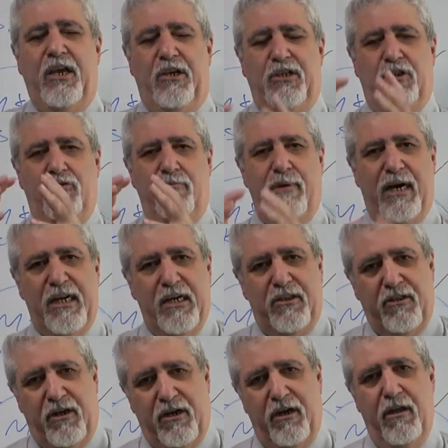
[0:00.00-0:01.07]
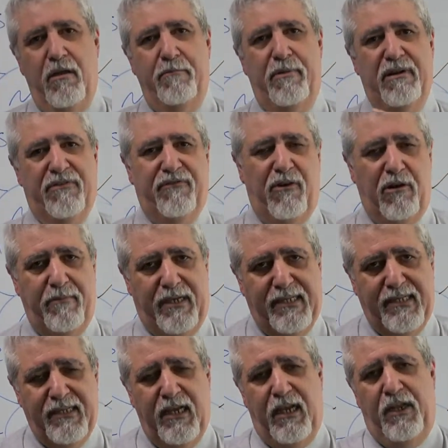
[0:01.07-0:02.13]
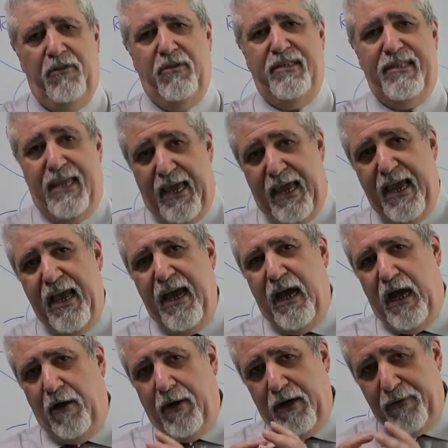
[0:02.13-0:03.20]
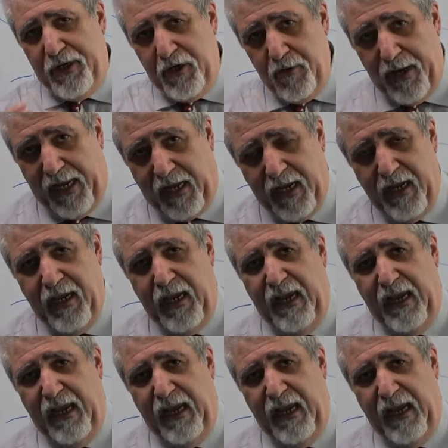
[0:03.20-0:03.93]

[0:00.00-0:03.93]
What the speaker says: is to monitor performance, to see how are we doing.